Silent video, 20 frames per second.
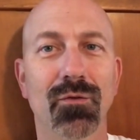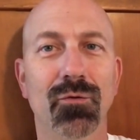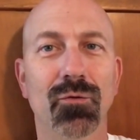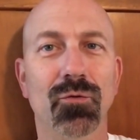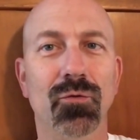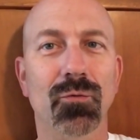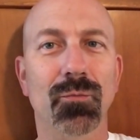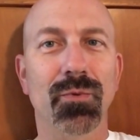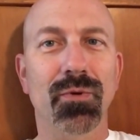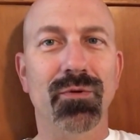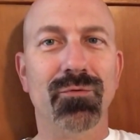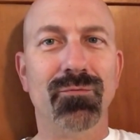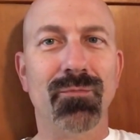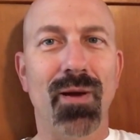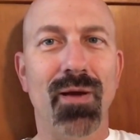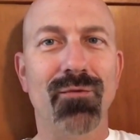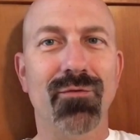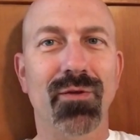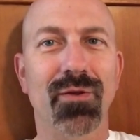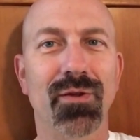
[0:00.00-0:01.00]
do a little bit of
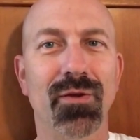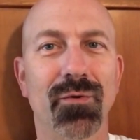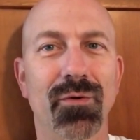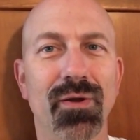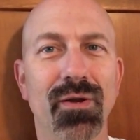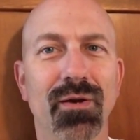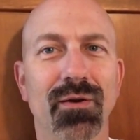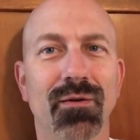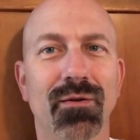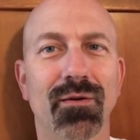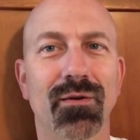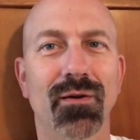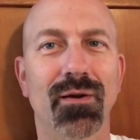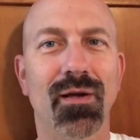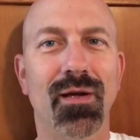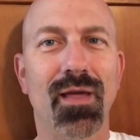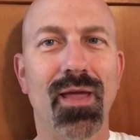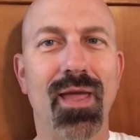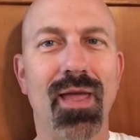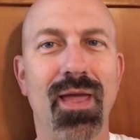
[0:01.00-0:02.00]
my video here.
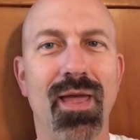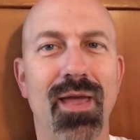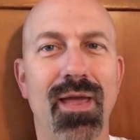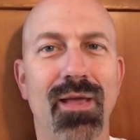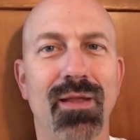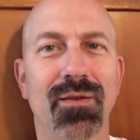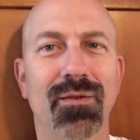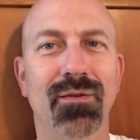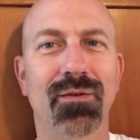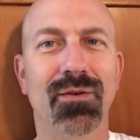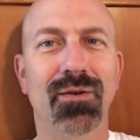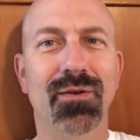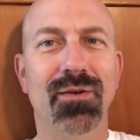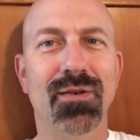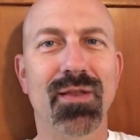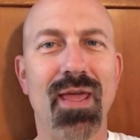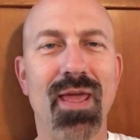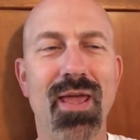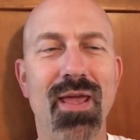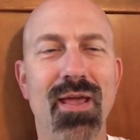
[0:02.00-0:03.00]
And
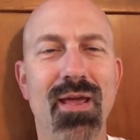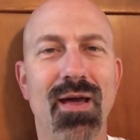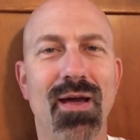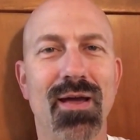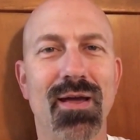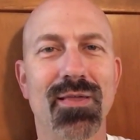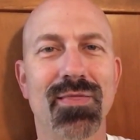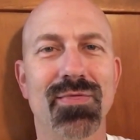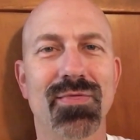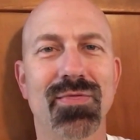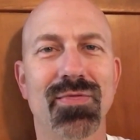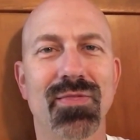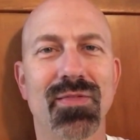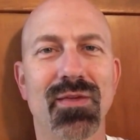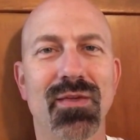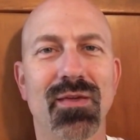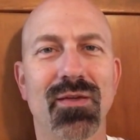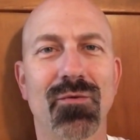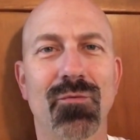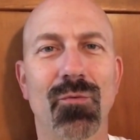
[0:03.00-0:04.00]
today I
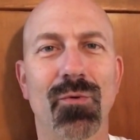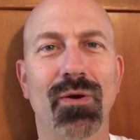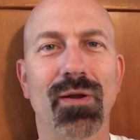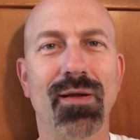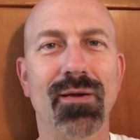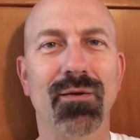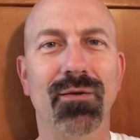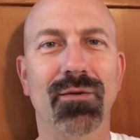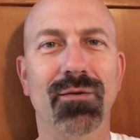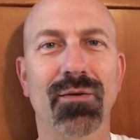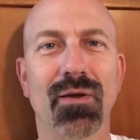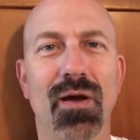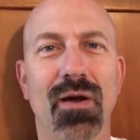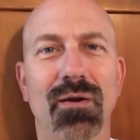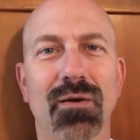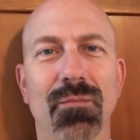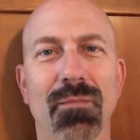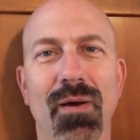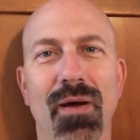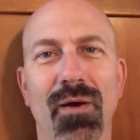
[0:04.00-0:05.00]
think what I'm going to
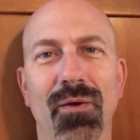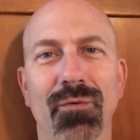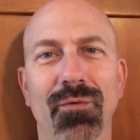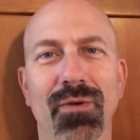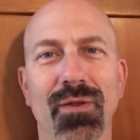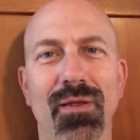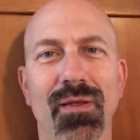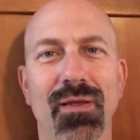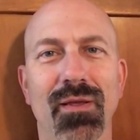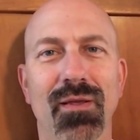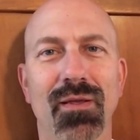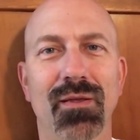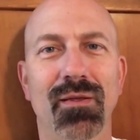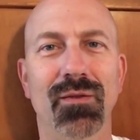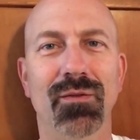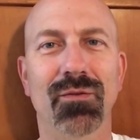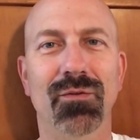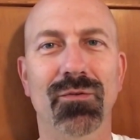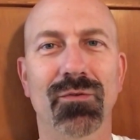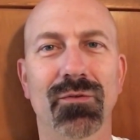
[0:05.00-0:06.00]
talk about
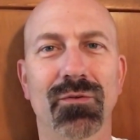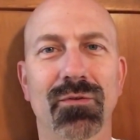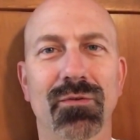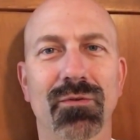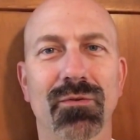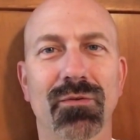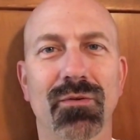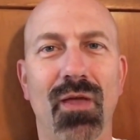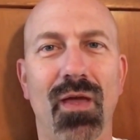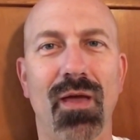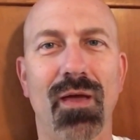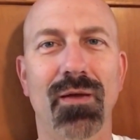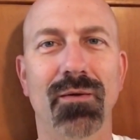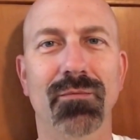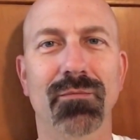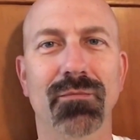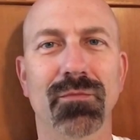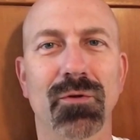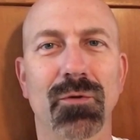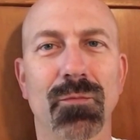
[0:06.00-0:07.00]
is um,
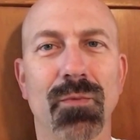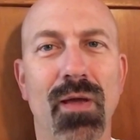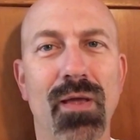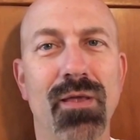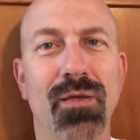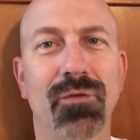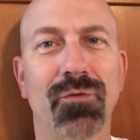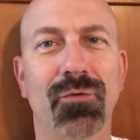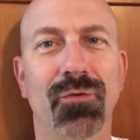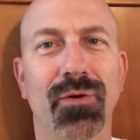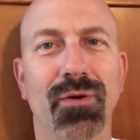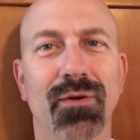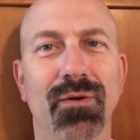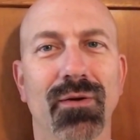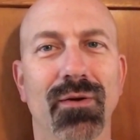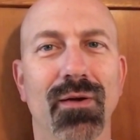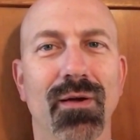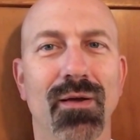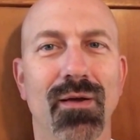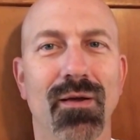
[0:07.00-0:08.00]
a little bit of history.
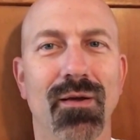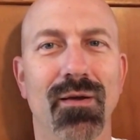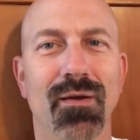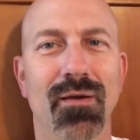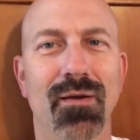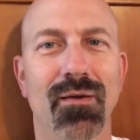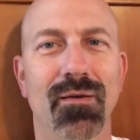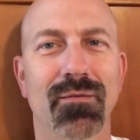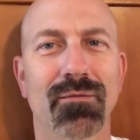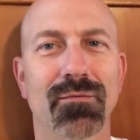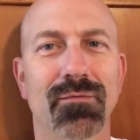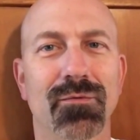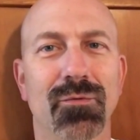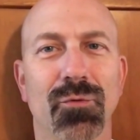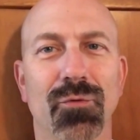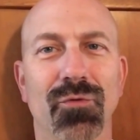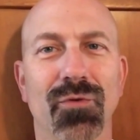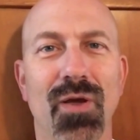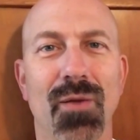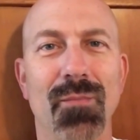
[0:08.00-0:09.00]

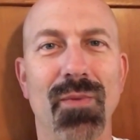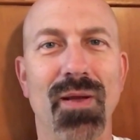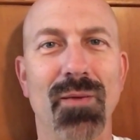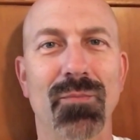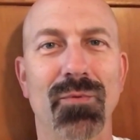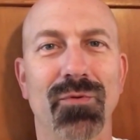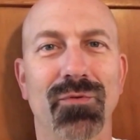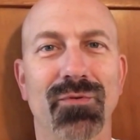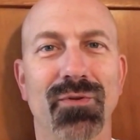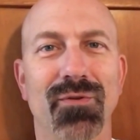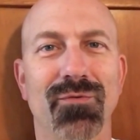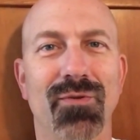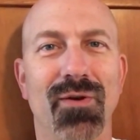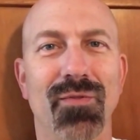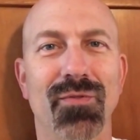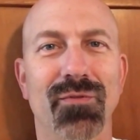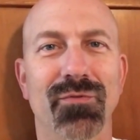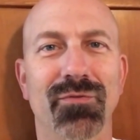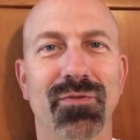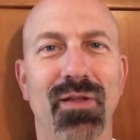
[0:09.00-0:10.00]
Sort of coming up with stuff
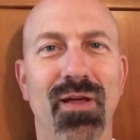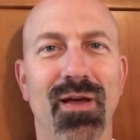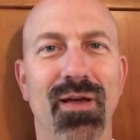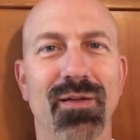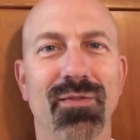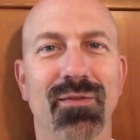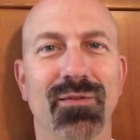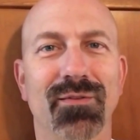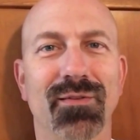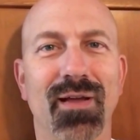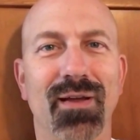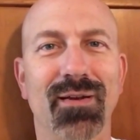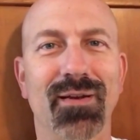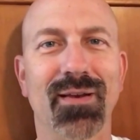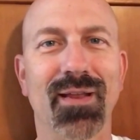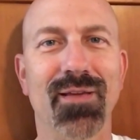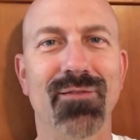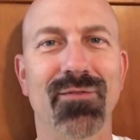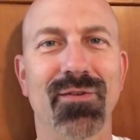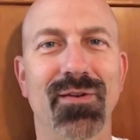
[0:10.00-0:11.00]
on the fly. This
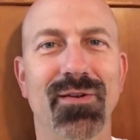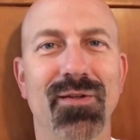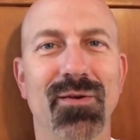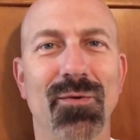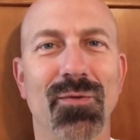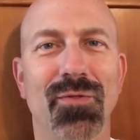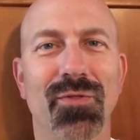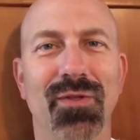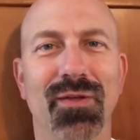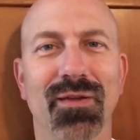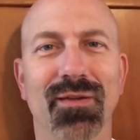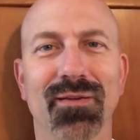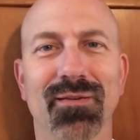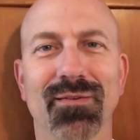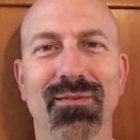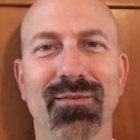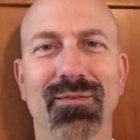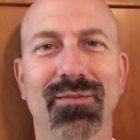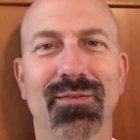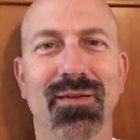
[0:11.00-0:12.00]
90-day video thing
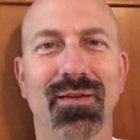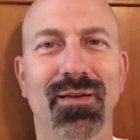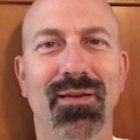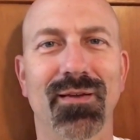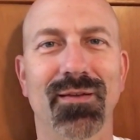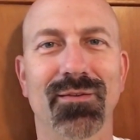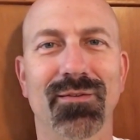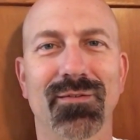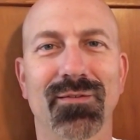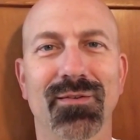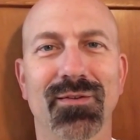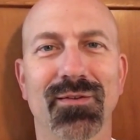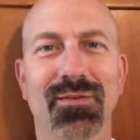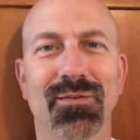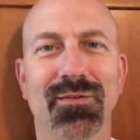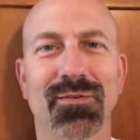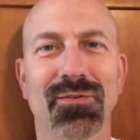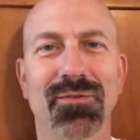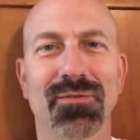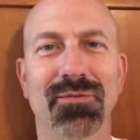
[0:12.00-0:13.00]
is uh,
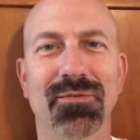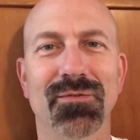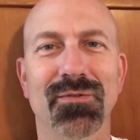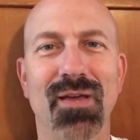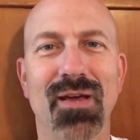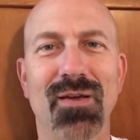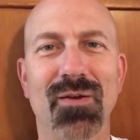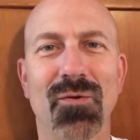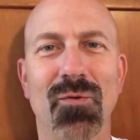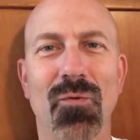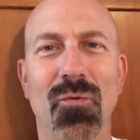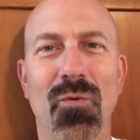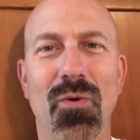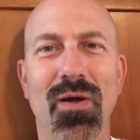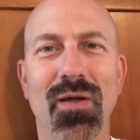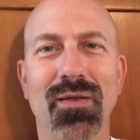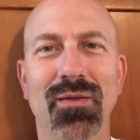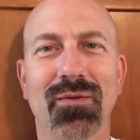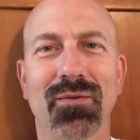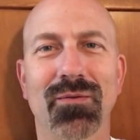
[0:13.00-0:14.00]
still not
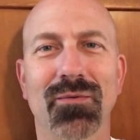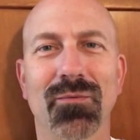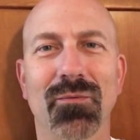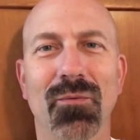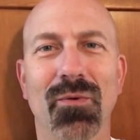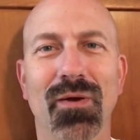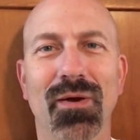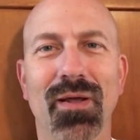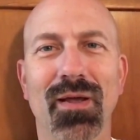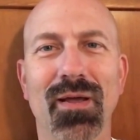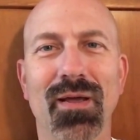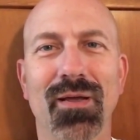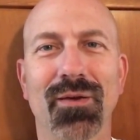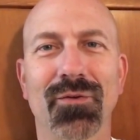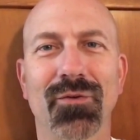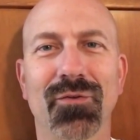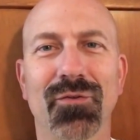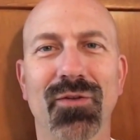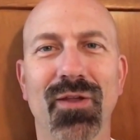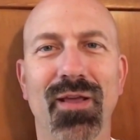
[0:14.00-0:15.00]
quite what I
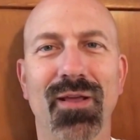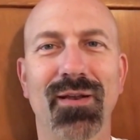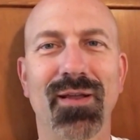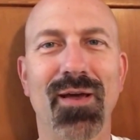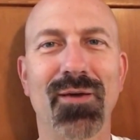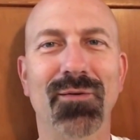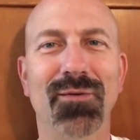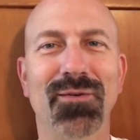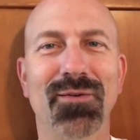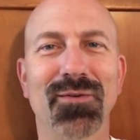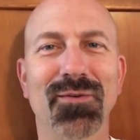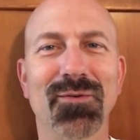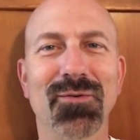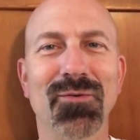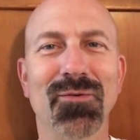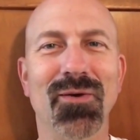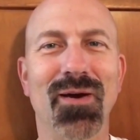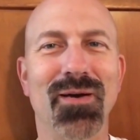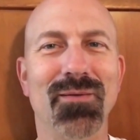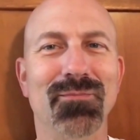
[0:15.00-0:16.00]
understand how to
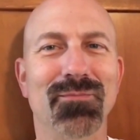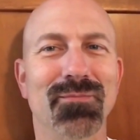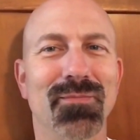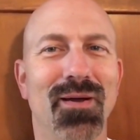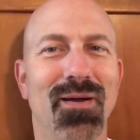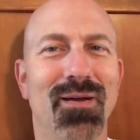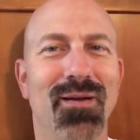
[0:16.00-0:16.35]
do. I'm